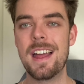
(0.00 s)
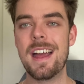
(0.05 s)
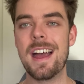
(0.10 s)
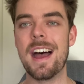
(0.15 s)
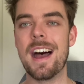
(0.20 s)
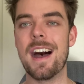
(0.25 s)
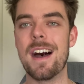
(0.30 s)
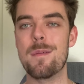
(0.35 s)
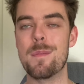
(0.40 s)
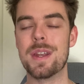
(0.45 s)

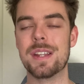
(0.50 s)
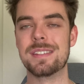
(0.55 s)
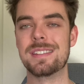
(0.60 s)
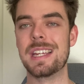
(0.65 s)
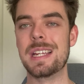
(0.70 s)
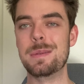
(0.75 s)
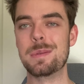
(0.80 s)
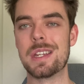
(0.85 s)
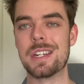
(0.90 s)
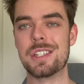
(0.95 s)
But it
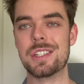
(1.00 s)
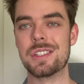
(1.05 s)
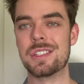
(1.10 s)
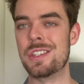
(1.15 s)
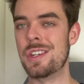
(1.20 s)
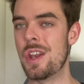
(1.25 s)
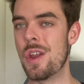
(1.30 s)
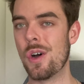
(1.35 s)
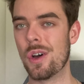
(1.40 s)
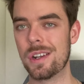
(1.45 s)
seems that it's just
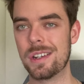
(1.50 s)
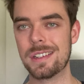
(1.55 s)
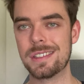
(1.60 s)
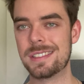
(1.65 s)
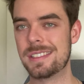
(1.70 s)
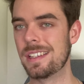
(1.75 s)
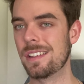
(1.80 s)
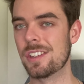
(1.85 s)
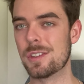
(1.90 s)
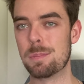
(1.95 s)
not
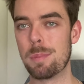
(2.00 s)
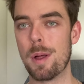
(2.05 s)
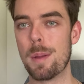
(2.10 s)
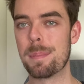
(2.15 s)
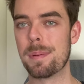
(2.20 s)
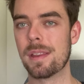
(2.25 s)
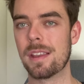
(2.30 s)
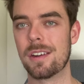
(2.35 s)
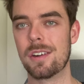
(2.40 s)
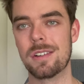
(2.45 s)
still as
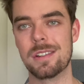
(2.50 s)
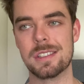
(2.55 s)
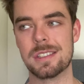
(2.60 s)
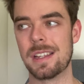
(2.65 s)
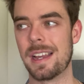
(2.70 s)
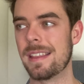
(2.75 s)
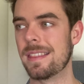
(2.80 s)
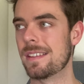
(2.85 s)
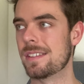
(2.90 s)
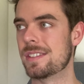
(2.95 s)
popular as
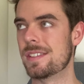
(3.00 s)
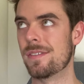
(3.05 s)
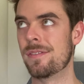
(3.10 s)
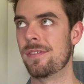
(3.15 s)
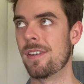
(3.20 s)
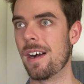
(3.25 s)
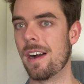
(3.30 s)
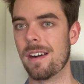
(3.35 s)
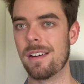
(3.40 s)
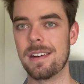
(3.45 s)
like the
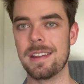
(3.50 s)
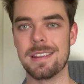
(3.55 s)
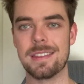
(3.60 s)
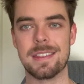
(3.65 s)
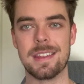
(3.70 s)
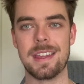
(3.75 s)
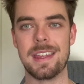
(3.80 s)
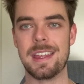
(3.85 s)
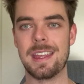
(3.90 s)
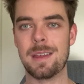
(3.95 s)
safari
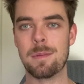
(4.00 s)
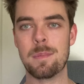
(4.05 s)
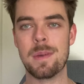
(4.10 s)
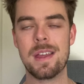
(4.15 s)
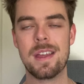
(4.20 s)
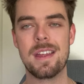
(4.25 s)
theme,